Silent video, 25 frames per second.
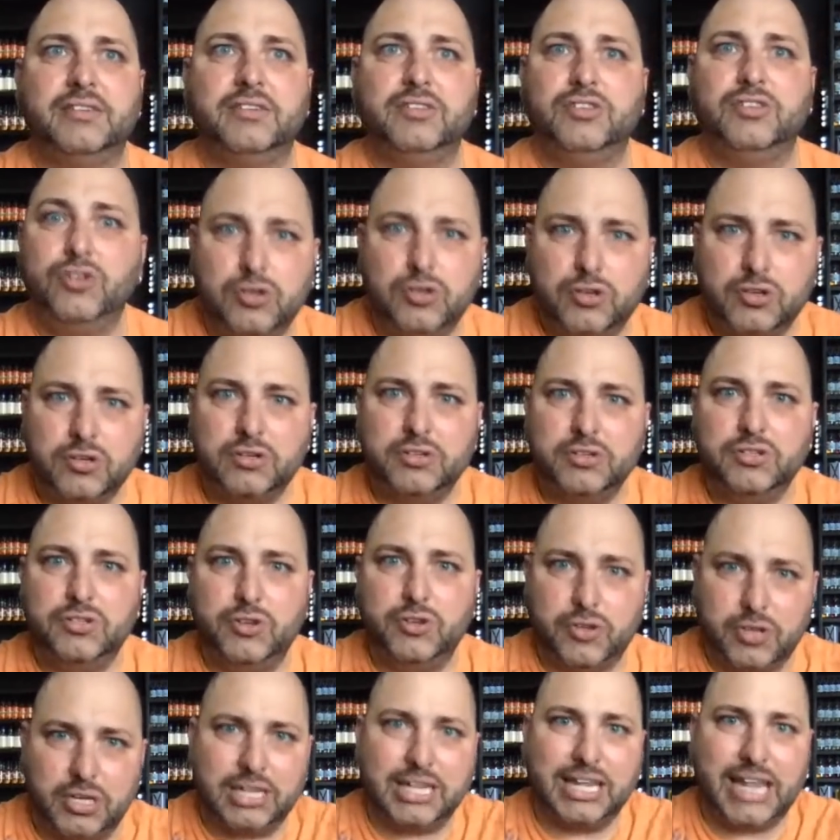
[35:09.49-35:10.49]
you're
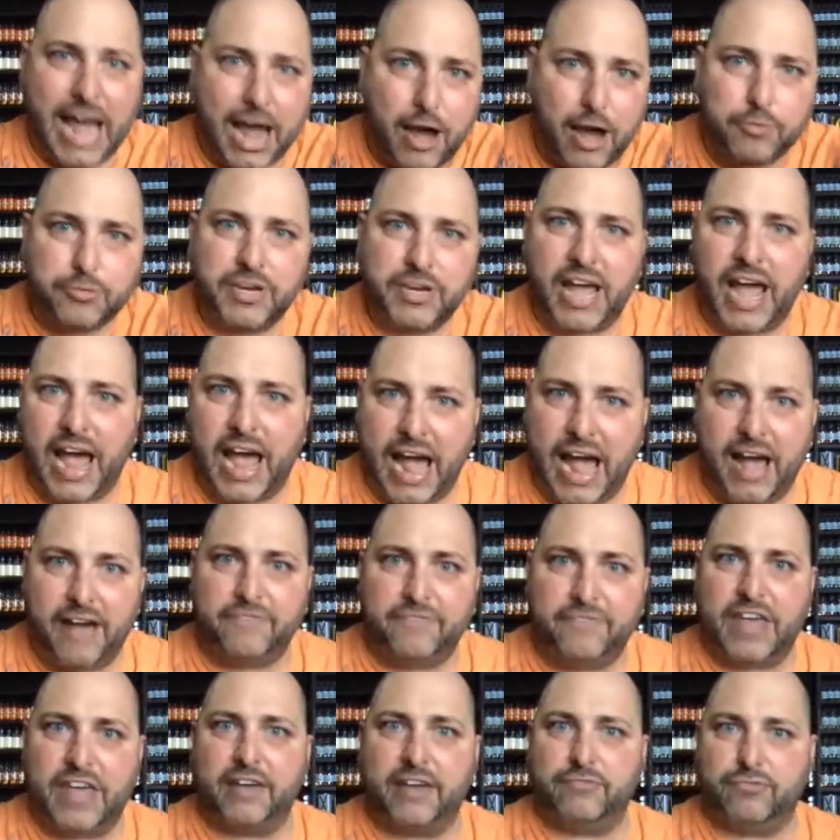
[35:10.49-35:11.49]
you're allowed to
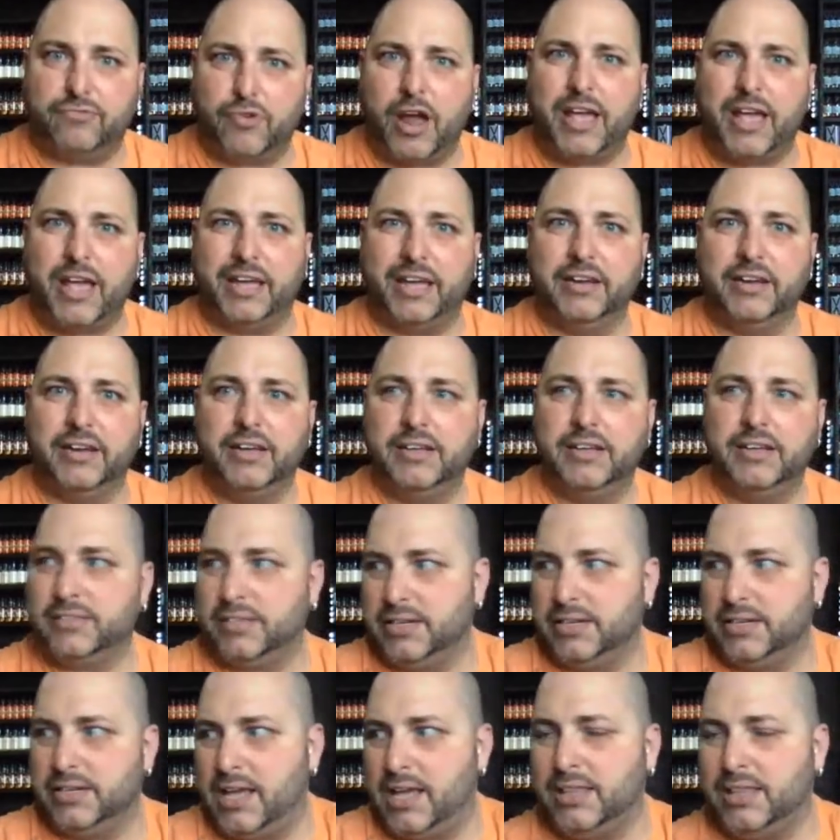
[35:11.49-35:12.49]
have that right to
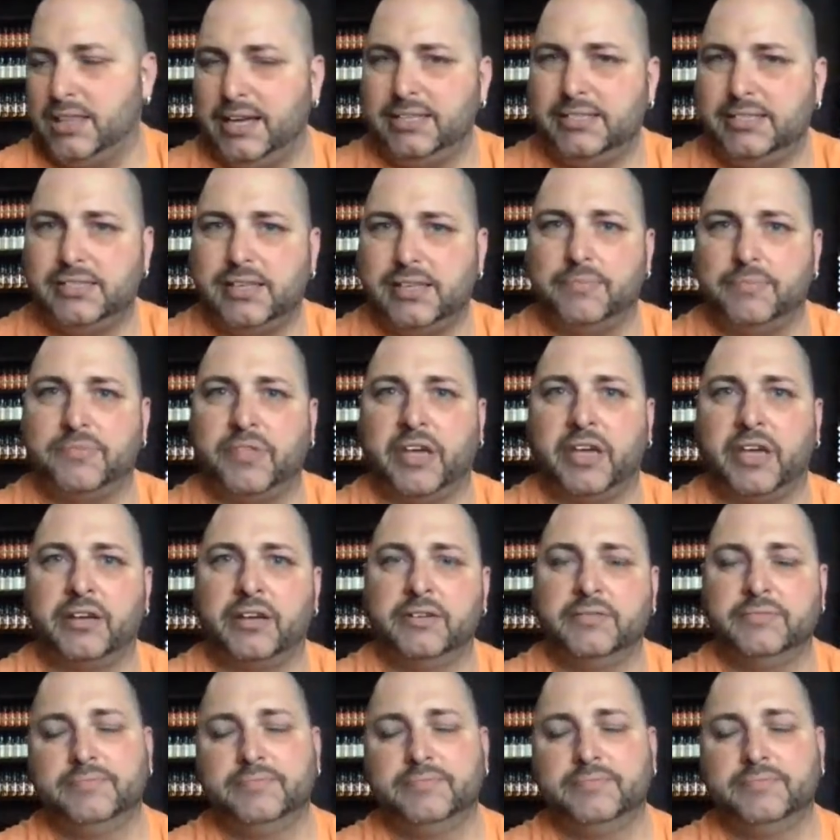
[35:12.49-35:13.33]
not like something